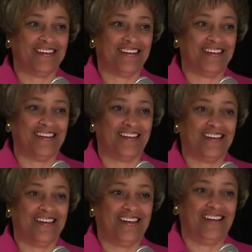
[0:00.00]

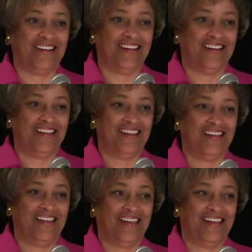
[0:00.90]

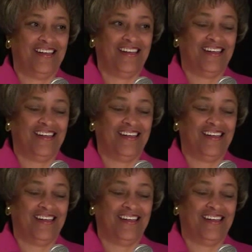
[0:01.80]
Nobody speaks.